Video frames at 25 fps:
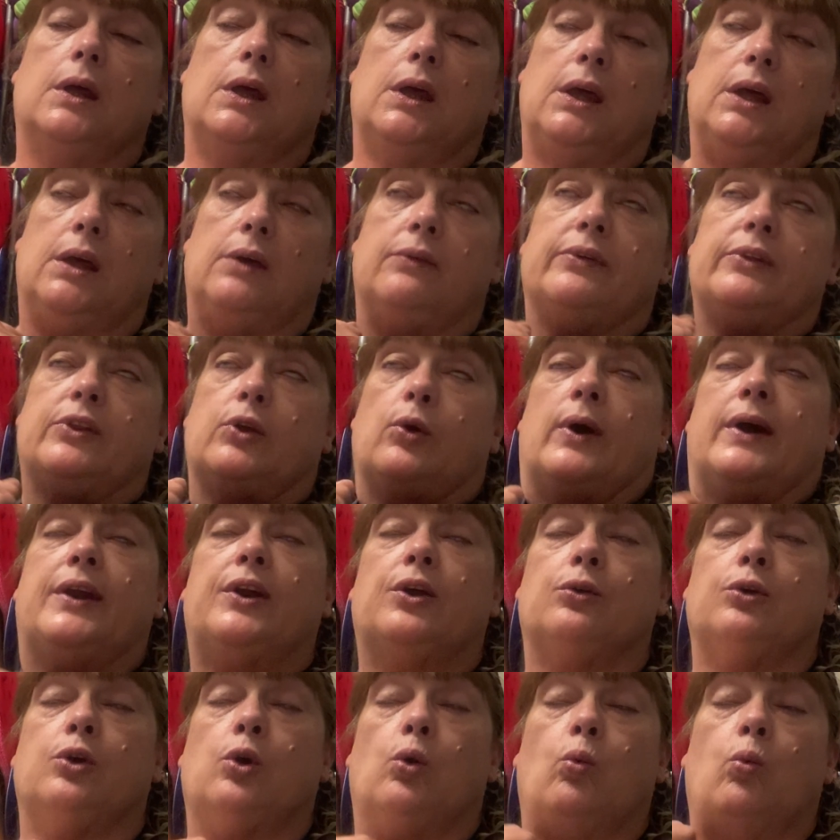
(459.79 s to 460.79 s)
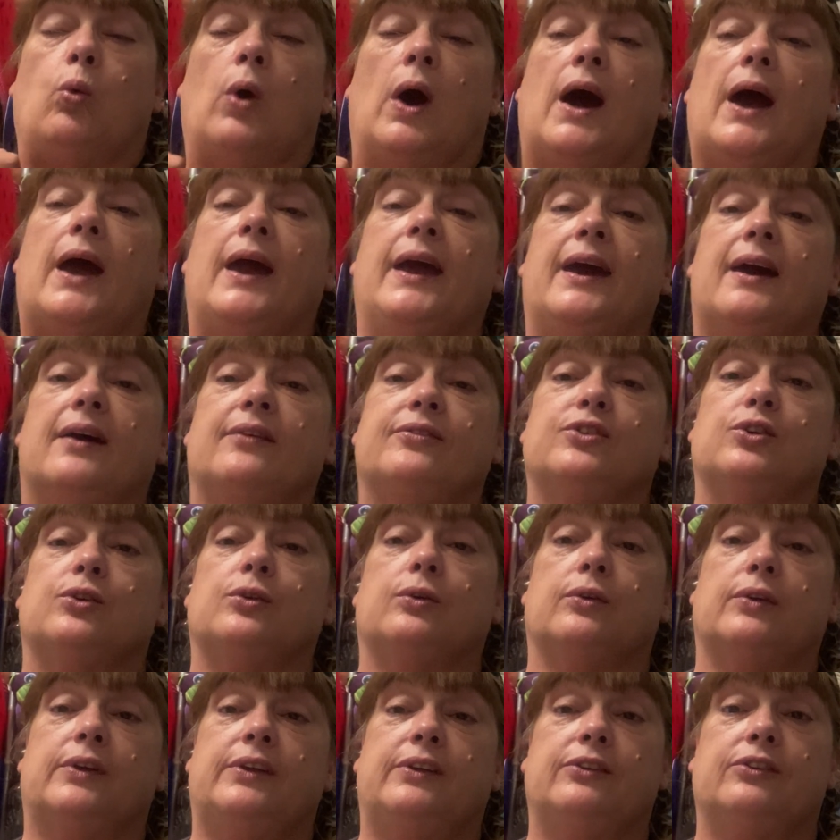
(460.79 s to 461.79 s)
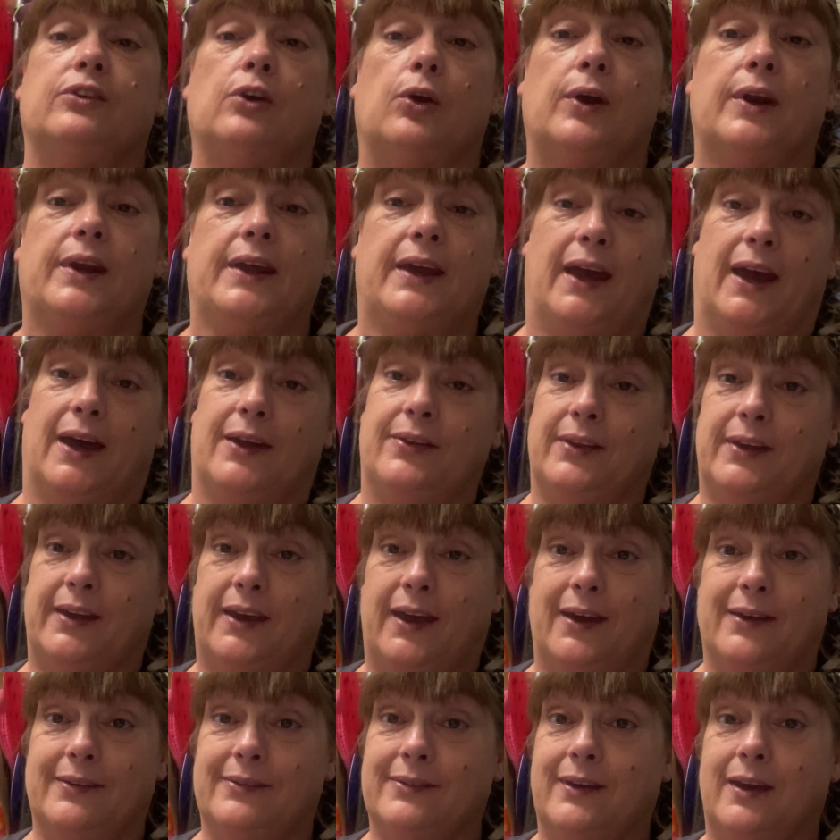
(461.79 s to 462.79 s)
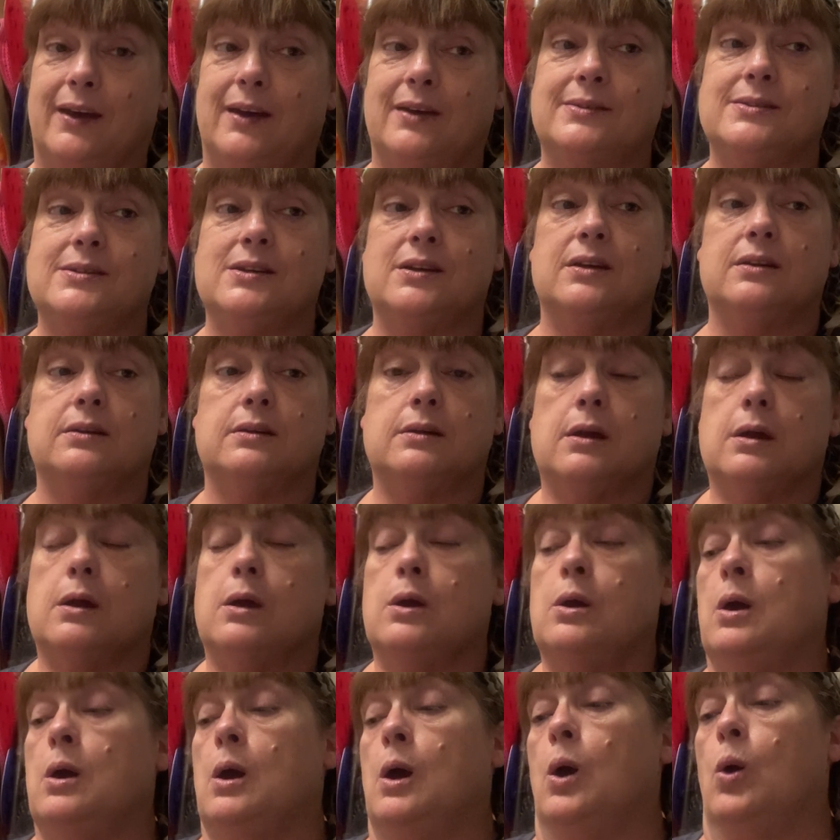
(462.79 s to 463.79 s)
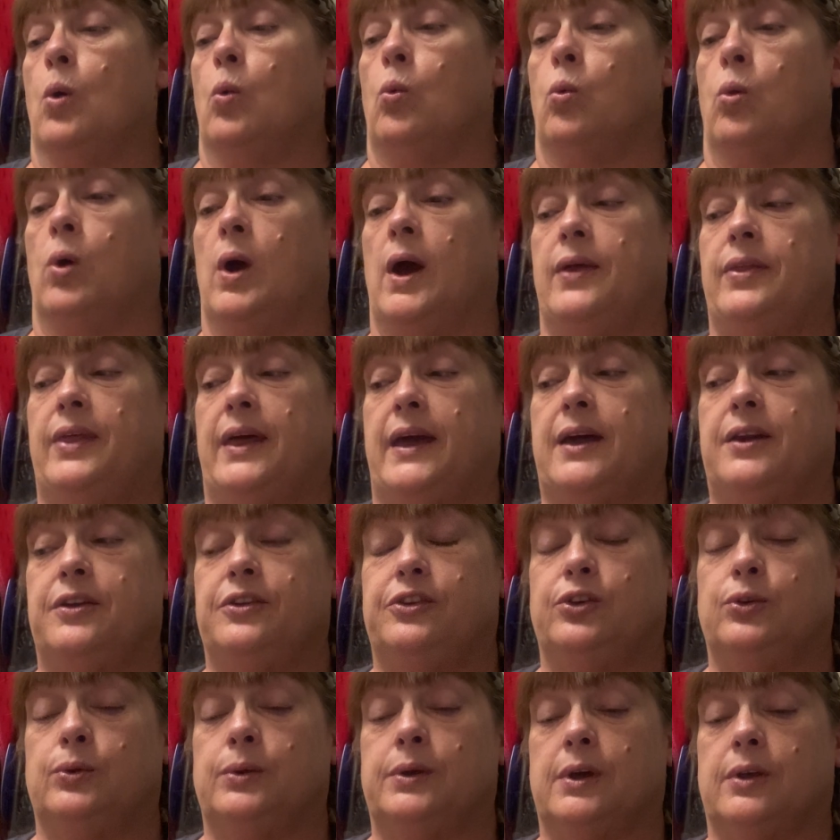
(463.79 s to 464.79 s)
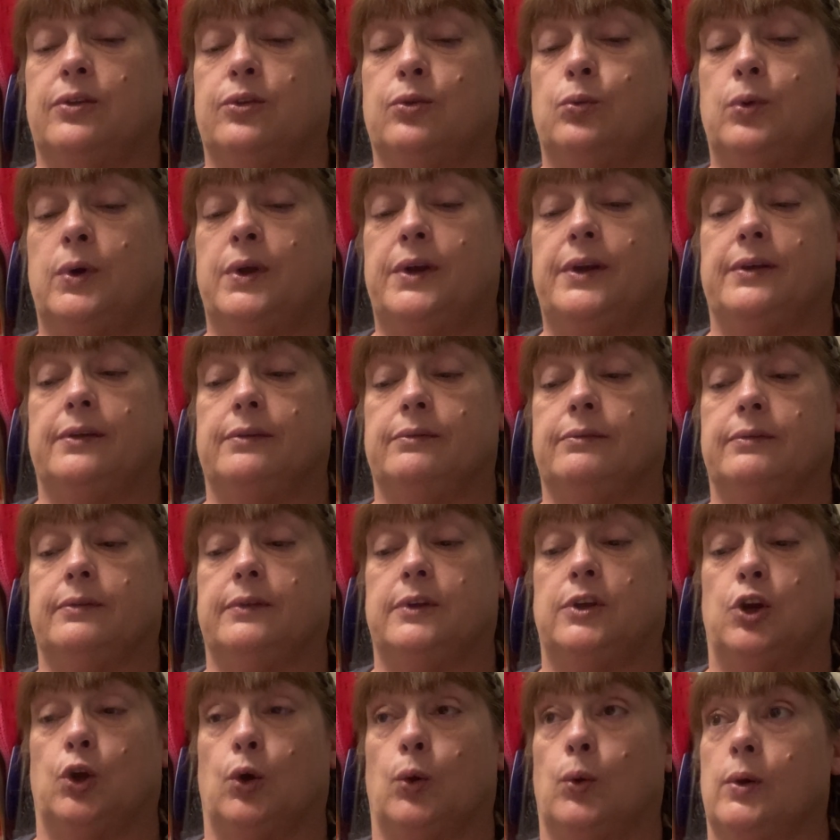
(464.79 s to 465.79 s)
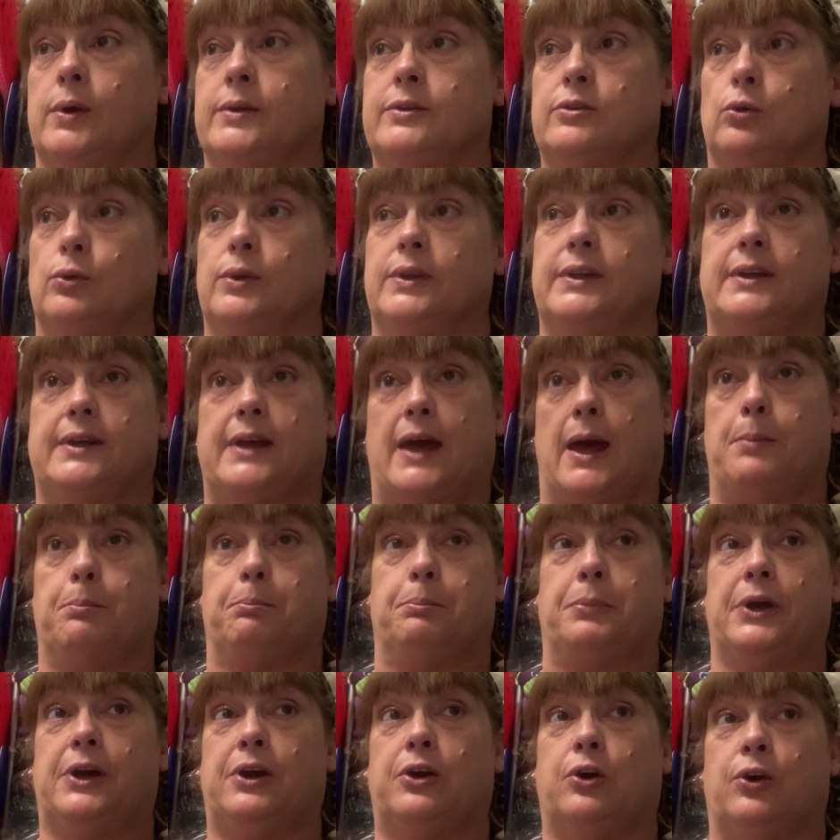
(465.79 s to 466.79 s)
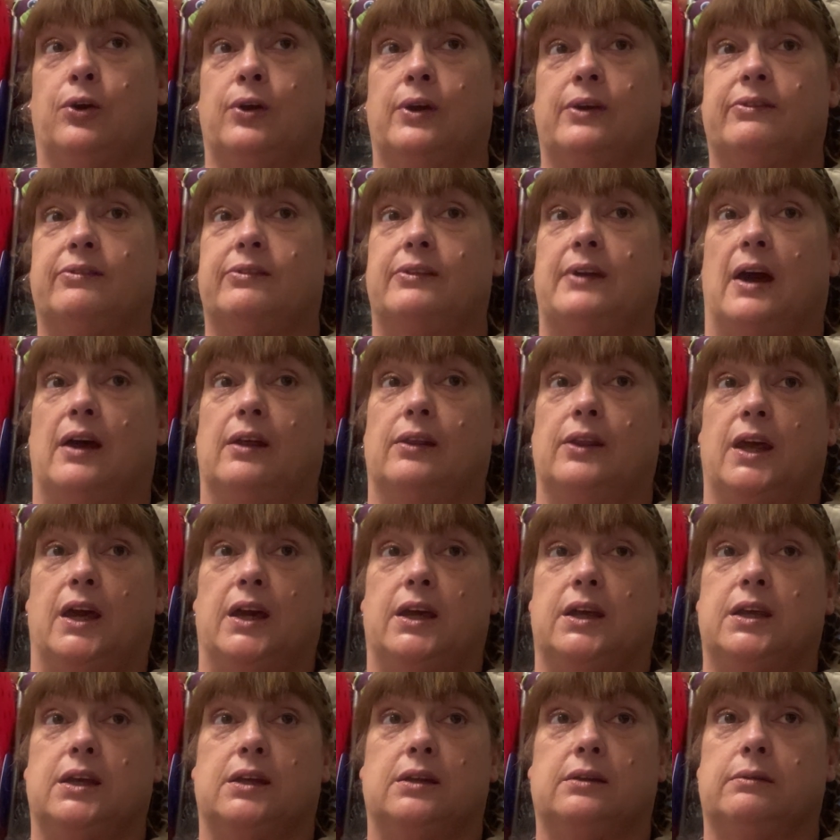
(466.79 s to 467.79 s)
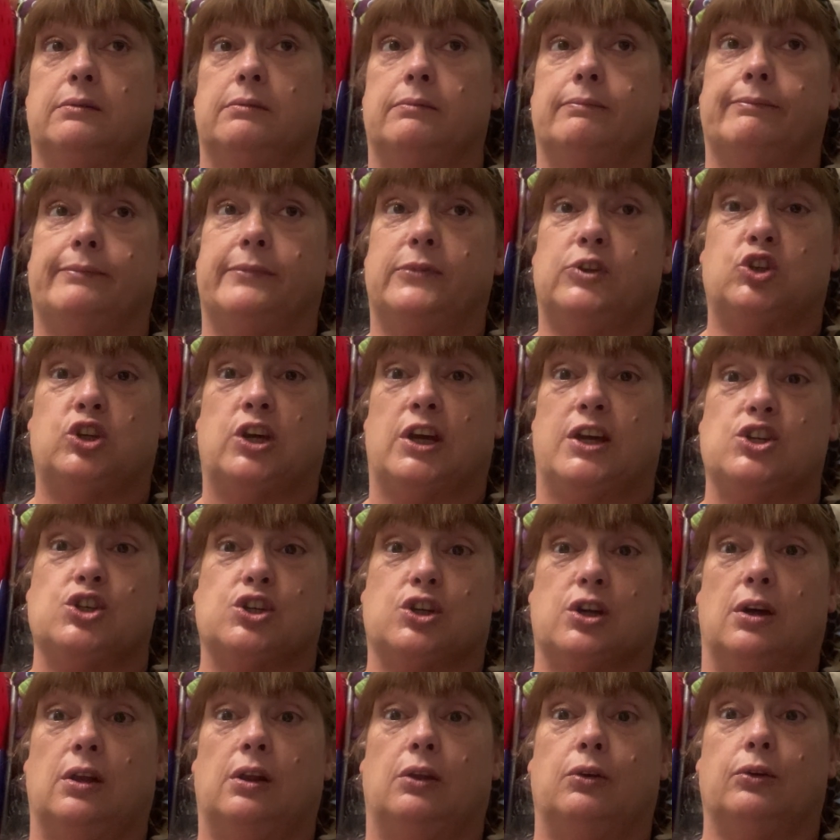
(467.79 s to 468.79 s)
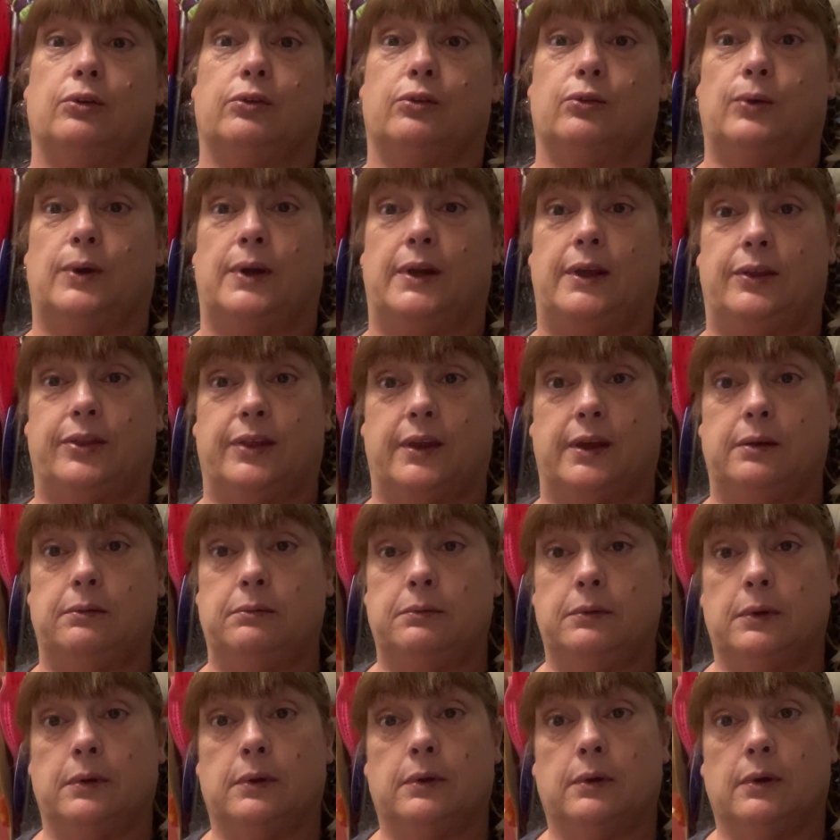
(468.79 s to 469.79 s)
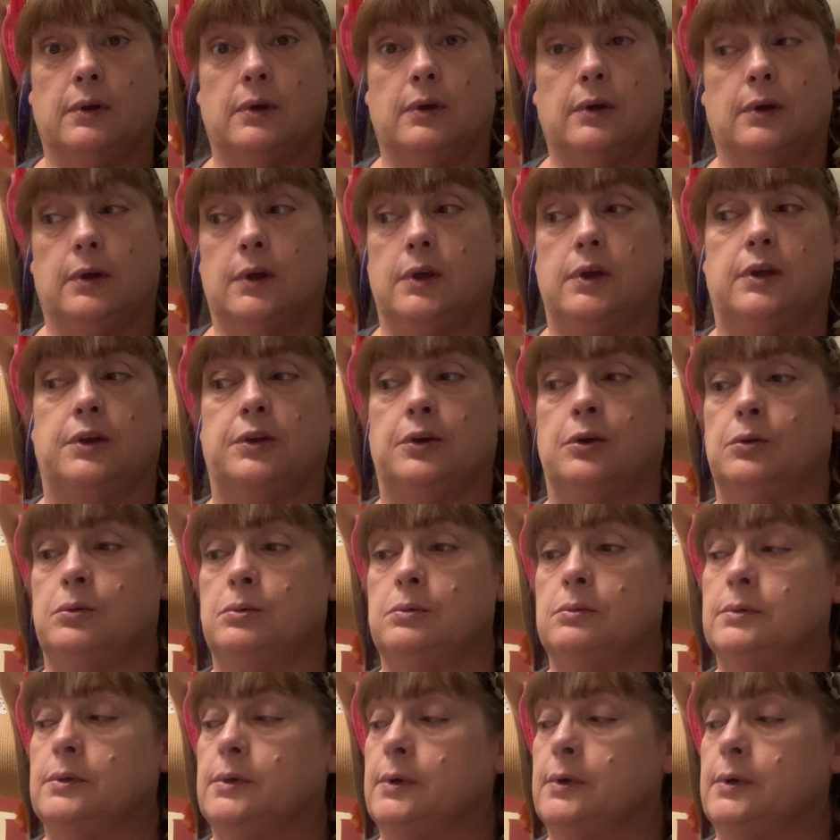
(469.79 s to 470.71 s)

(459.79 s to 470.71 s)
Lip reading: Even though I don't know why, after he's already had the CAT scan done, why they had to do another one. It's, you know, it's only gotten bigger. It's not like it changed colors or anything, you know.